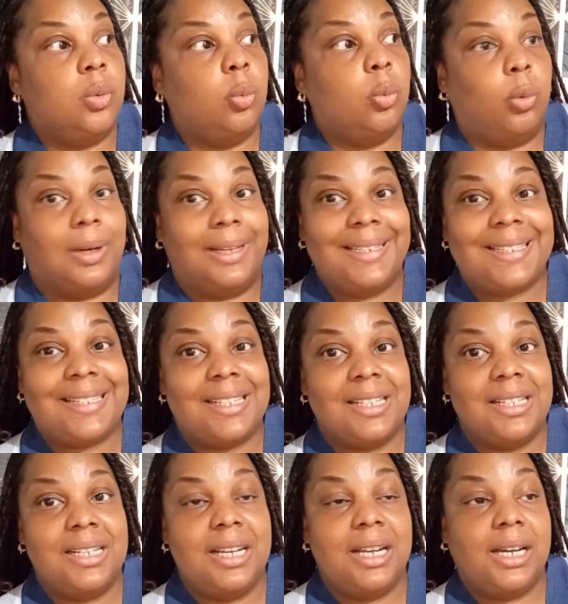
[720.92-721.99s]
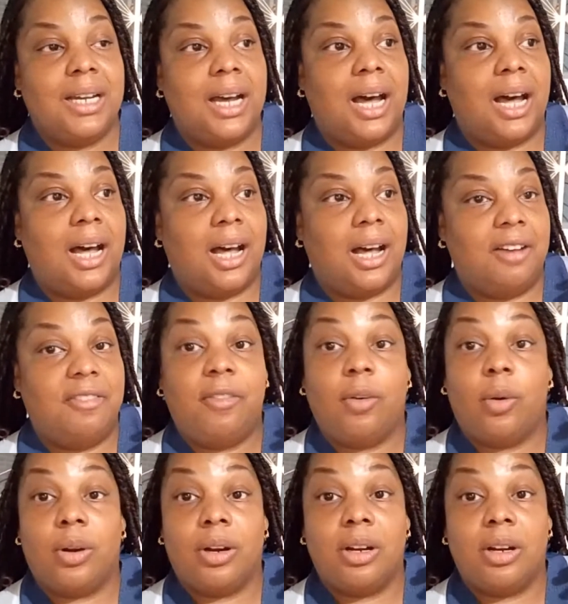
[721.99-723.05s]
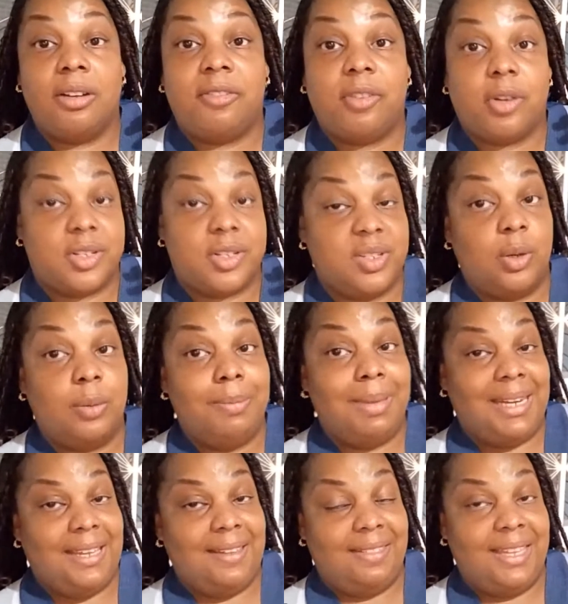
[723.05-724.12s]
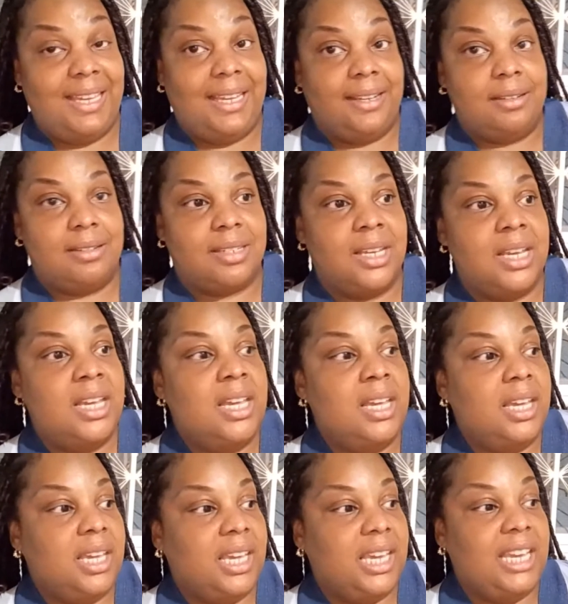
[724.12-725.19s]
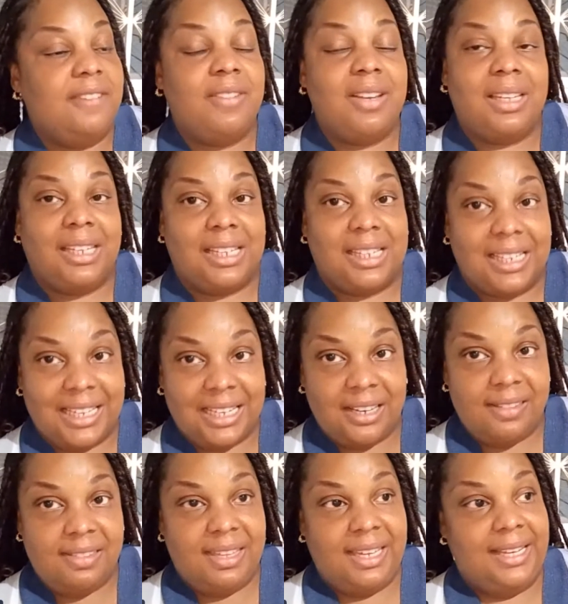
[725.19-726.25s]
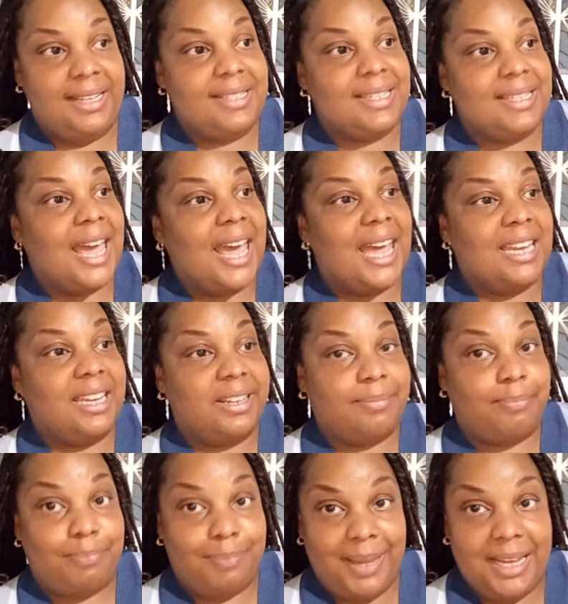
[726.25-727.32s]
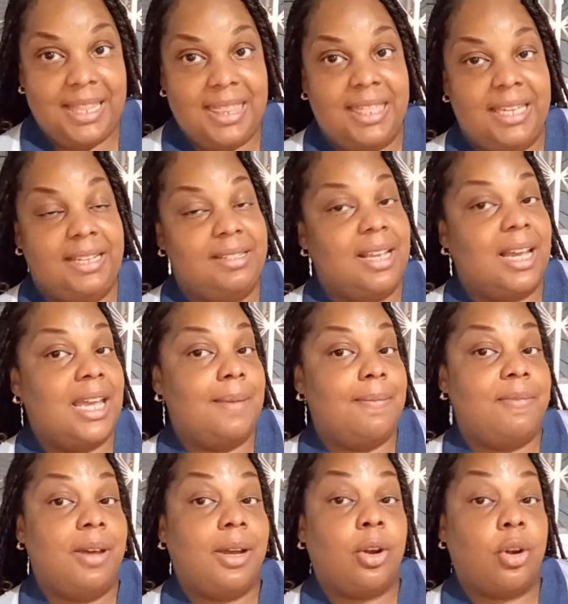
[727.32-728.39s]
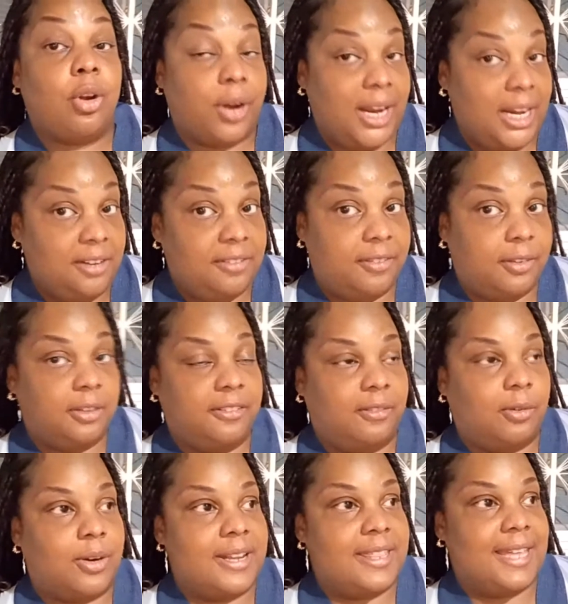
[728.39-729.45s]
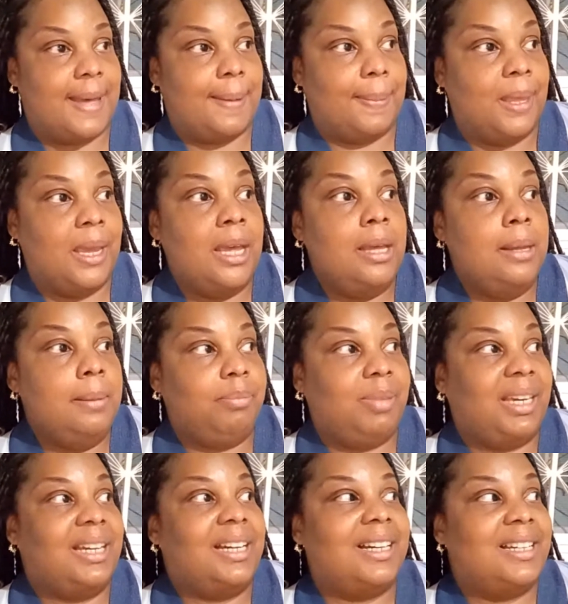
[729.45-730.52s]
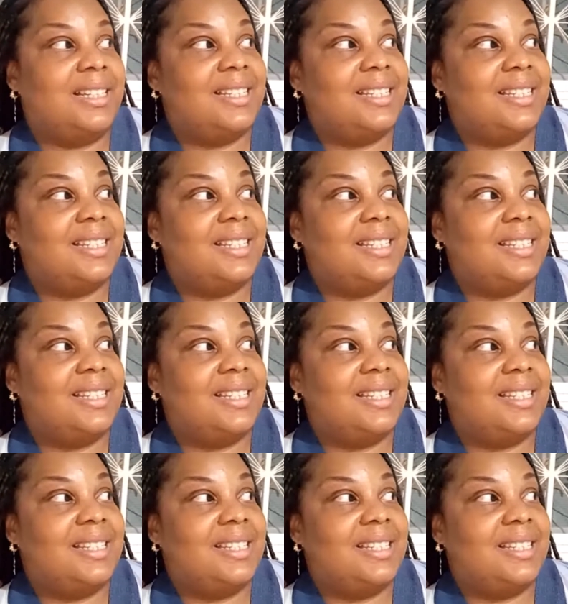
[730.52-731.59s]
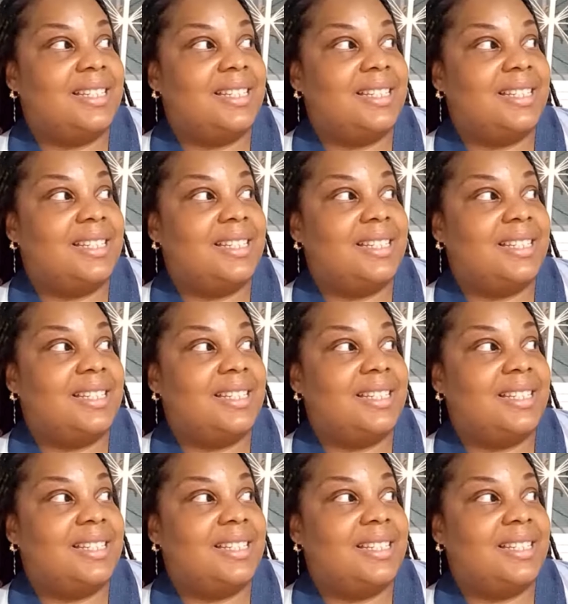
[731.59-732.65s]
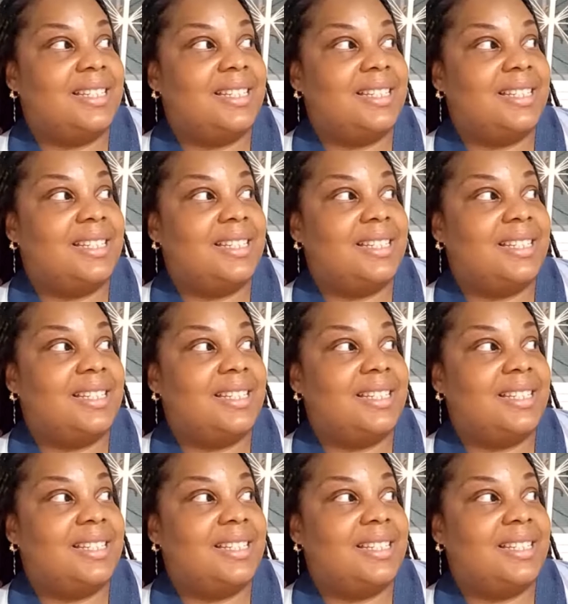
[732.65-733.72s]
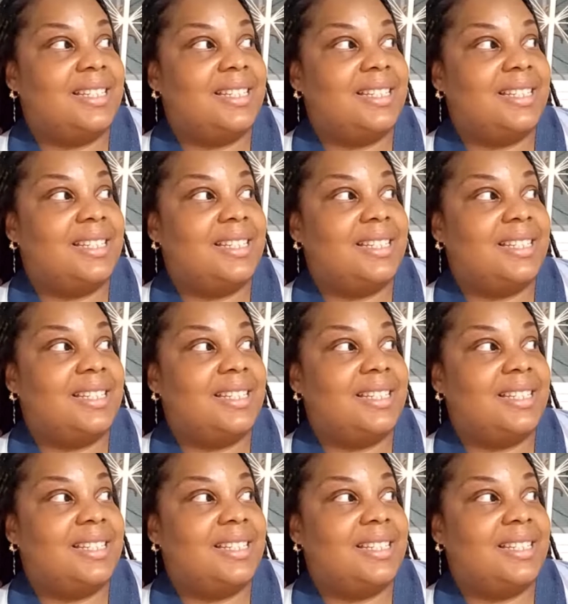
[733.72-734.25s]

what, for so many things, even the little things and the big things. I am grateful for them, because I could have came here, signed